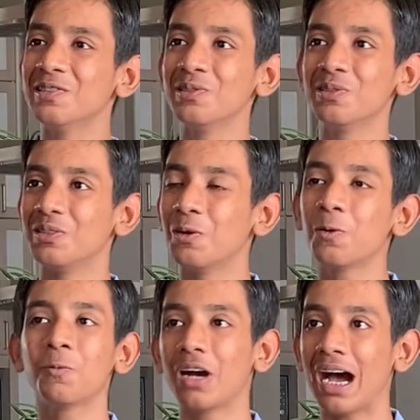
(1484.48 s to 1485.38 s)
you
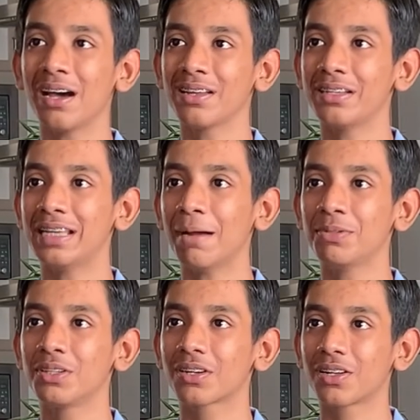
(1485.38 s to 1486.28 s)
know how to adapt
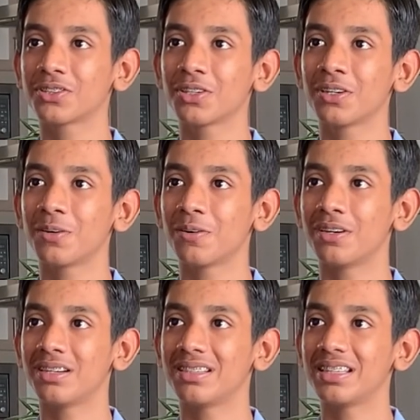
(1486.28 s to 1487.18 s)
to the culture,
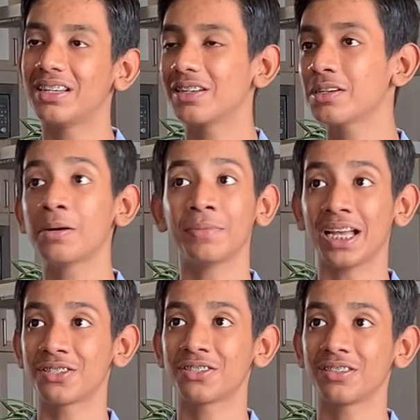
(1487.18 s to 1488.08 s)
or did it come
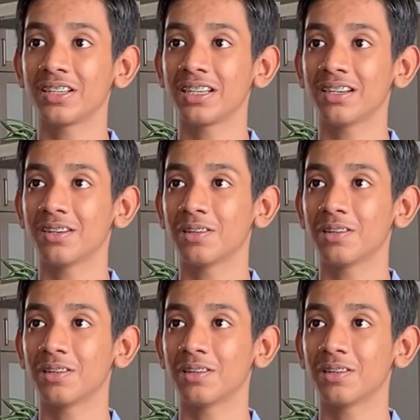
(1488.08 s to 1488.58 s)
naturally,